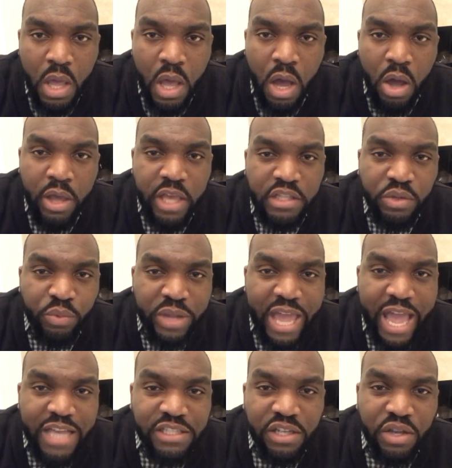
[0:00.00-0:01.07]
Okay, so
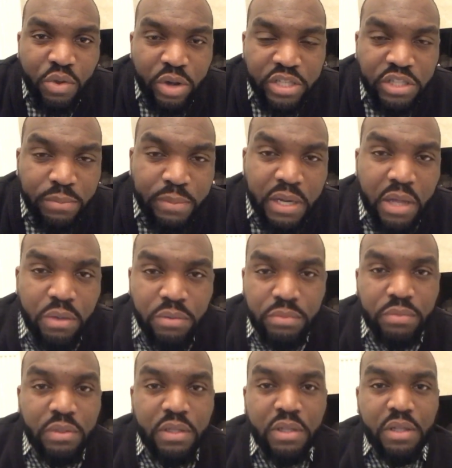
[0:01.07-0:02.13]
re-ask your question below.
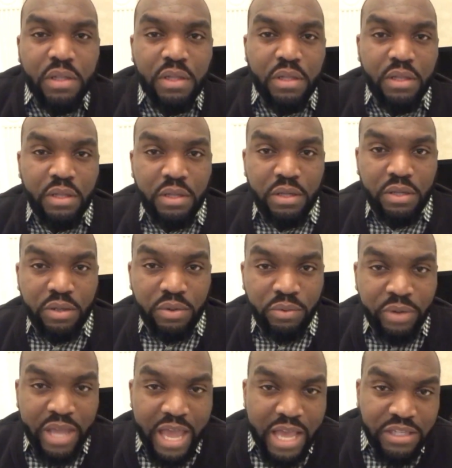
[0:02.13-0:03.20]

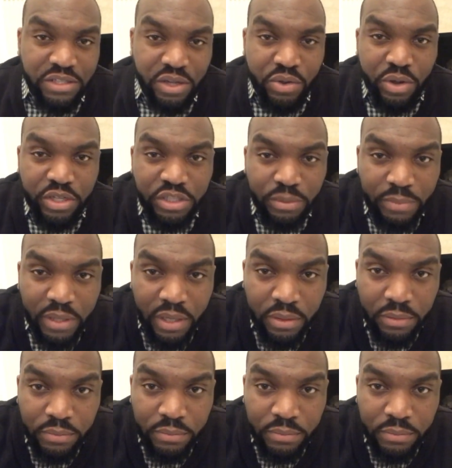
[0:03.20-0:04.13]
Re-ask your question below.